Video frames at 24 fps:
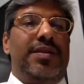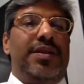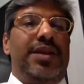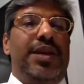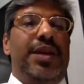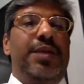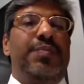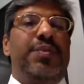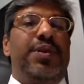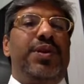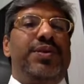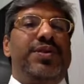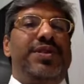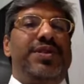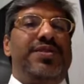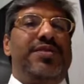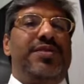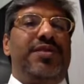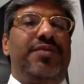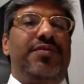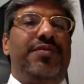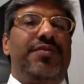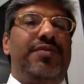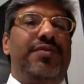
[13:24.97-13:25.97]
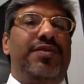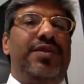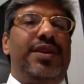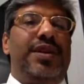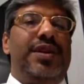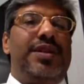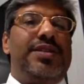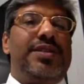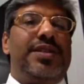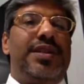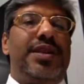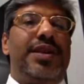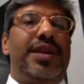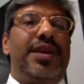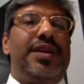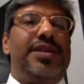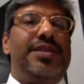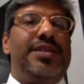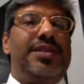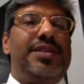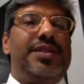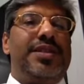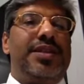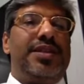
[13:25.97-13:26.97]
A process of
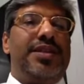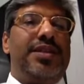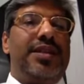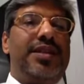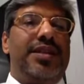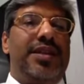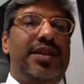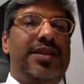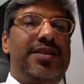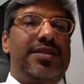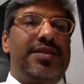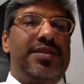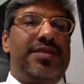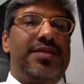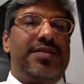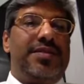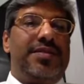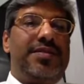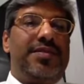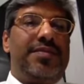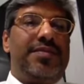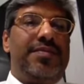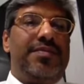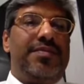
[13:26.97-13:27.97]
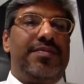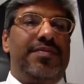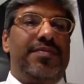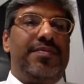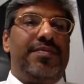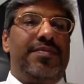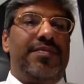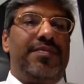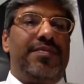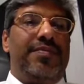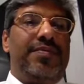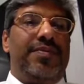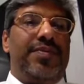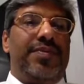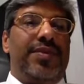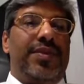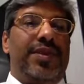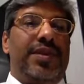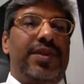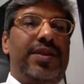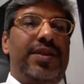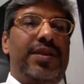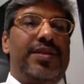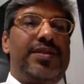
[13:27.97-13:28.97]
standardizing the things.
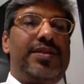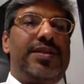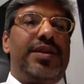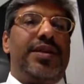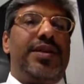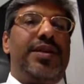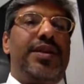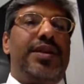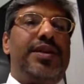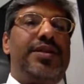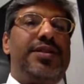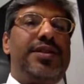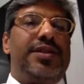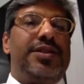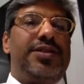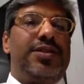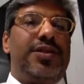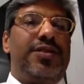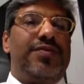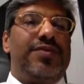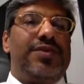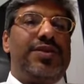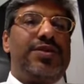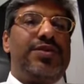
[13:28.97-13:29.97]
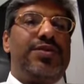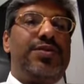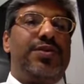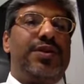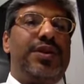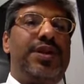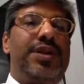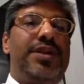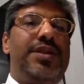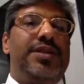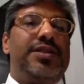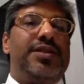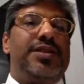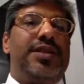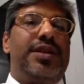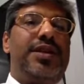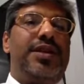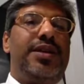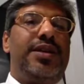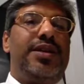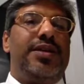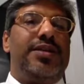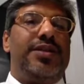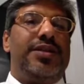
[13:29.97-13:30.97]
Standardization of storage,
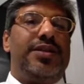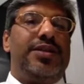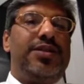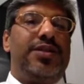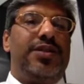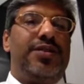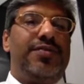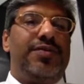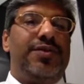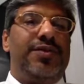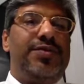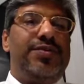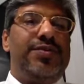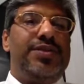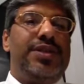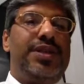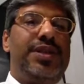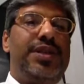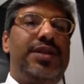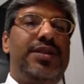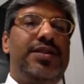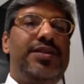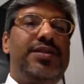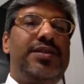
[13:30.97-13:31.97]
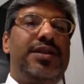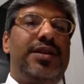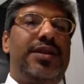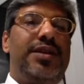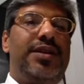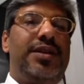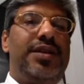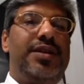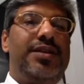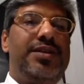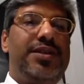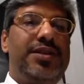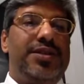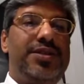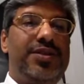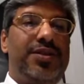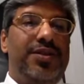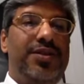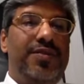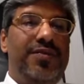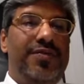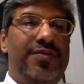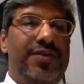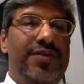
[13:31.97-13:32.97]
standardization of usage, standardization
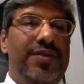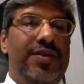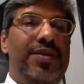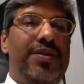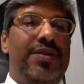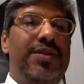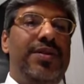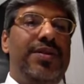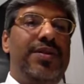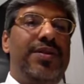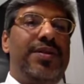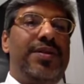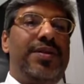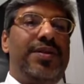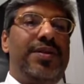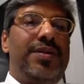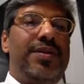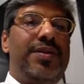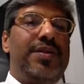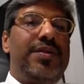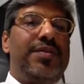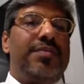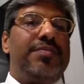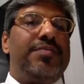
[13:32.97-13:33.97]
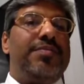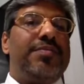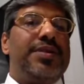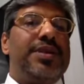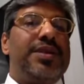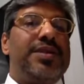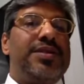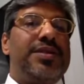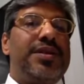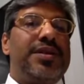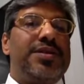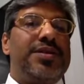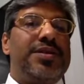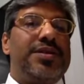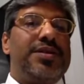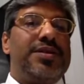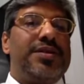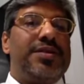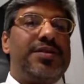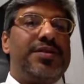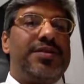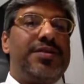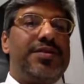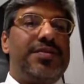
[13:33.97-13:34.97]
of
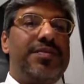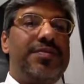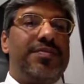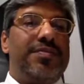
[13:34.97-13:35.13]
instructions.